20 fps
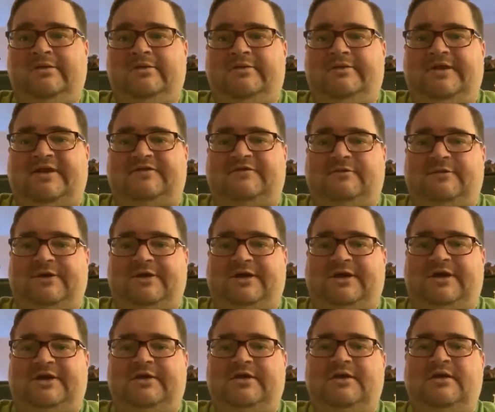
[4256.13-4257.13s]
that's
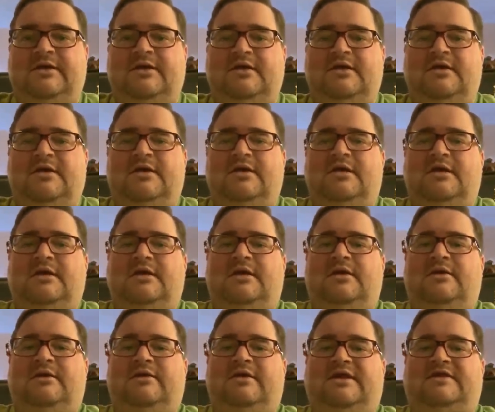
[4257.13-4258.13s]
really
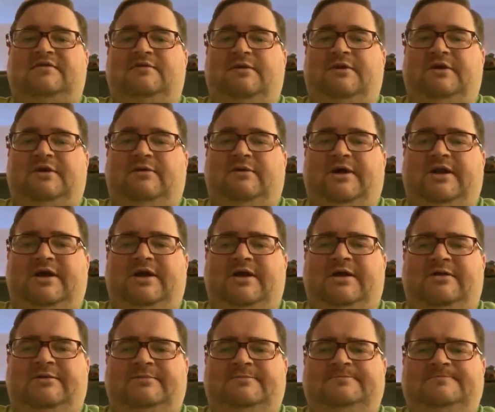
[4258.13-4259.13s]
the way to
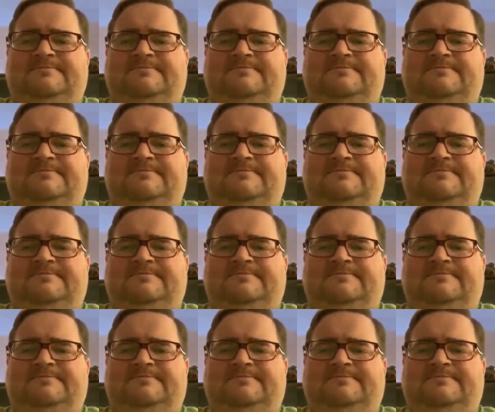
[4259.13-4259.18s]
go.